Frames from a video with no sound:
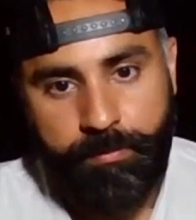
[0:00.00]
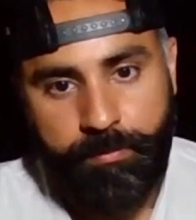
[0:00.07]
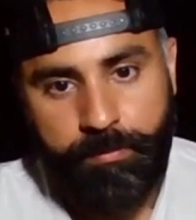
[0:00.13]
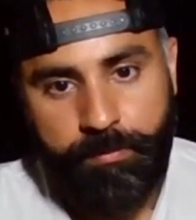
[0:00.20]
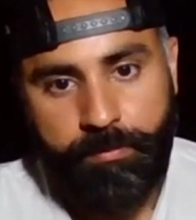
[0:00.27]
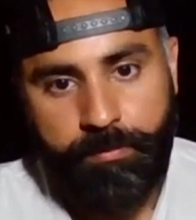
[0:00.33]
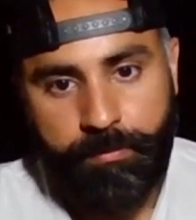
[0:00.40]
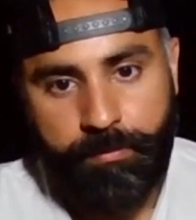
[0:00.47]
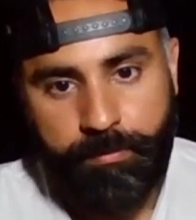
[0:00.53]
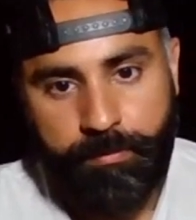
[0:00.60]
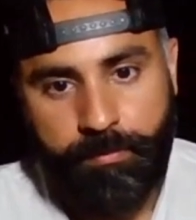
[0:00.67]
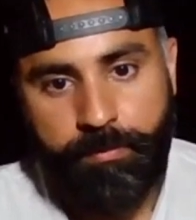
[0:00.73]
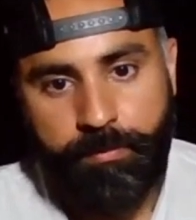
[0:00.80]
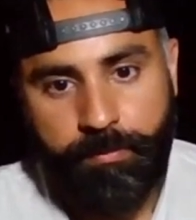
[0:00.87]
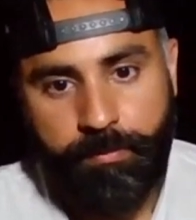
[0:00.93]

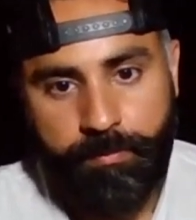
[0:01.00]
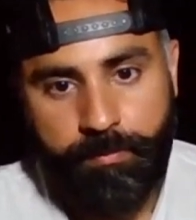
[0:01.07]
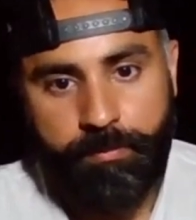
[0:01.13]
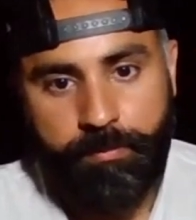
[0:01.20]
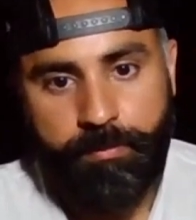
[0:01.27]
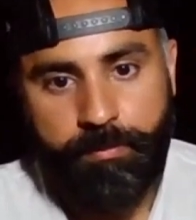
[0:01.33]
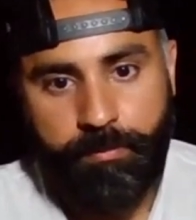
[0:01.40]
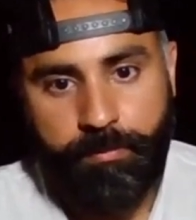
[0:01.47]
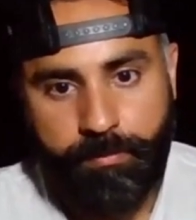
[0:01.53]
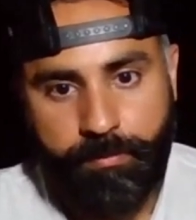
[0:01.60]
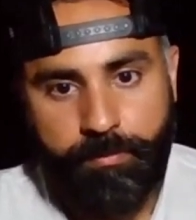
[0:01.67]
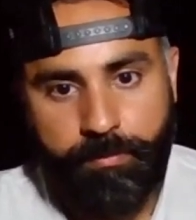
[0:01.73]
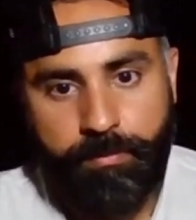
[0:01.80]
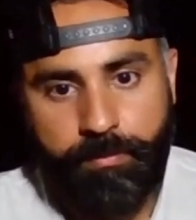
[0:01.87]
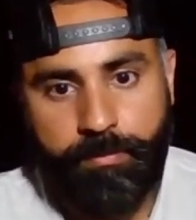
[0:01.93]

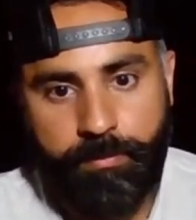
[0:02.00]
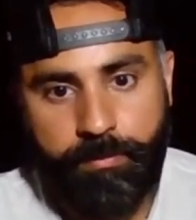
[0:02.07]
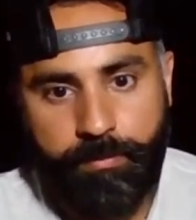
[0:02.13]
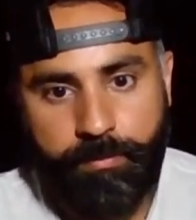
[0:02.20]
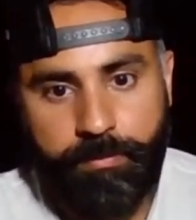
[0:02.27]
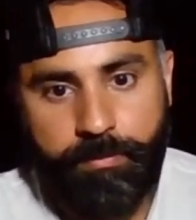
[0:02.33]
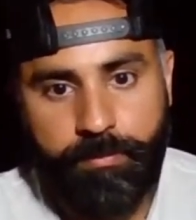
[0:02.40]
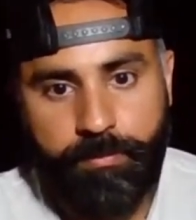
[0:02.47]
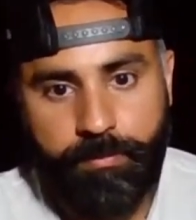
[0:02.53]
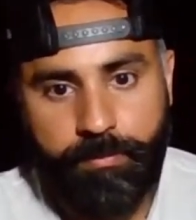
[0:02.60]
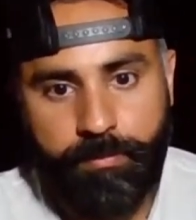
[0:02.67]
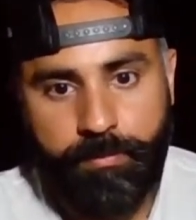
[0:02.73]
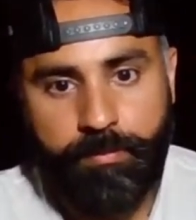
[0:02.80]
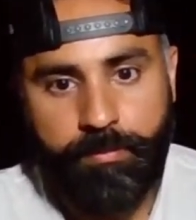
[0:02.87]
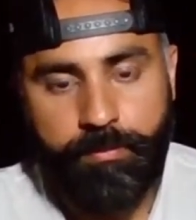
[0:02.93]

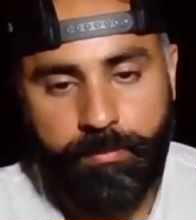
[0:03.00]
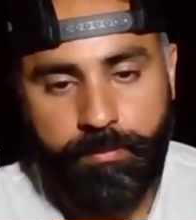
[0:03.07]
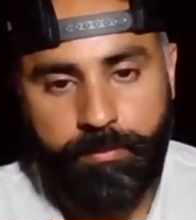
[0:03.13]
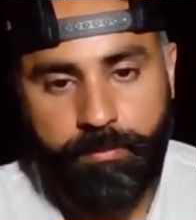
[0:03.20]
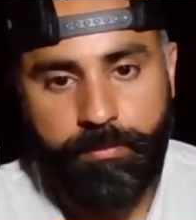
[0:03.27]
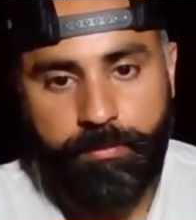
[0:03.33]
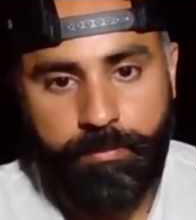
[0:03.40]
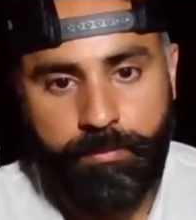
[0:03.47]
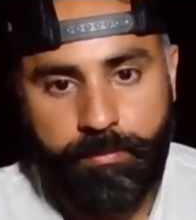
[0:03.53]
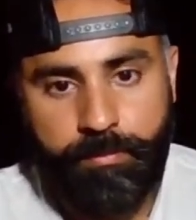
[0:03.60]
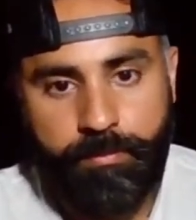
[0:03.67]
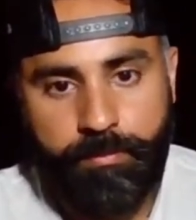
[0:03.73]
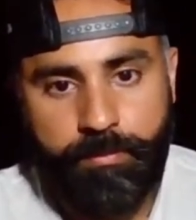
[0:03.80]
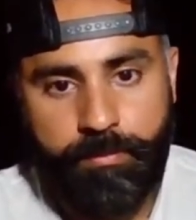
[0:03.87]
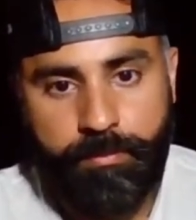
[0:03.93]

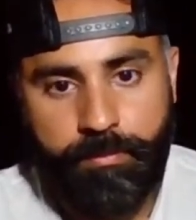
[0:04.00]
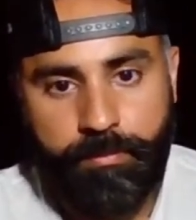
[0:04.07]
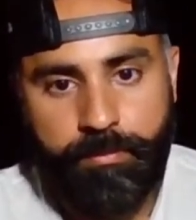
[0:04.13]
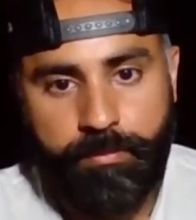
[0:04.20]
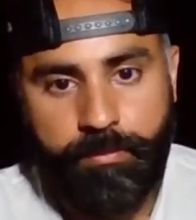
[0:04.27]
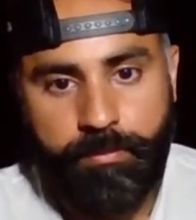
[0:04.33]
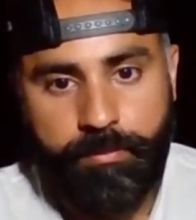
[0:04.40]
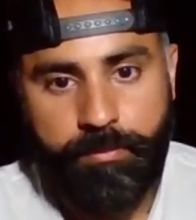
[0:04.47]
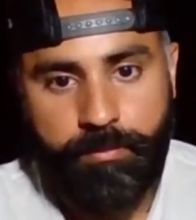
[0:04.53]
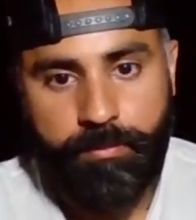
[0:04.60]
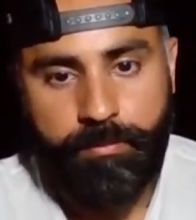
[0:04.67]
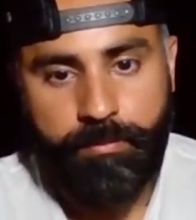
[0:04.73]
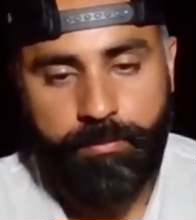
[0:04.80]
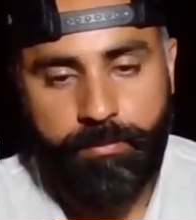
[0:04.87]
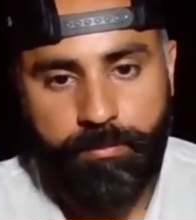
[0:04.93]

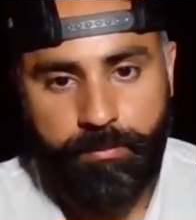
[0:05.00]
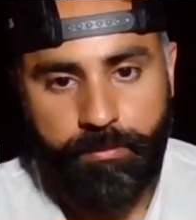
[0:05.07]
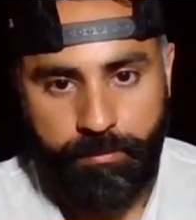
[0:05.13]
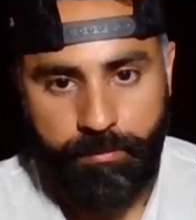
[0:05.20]
[no speech]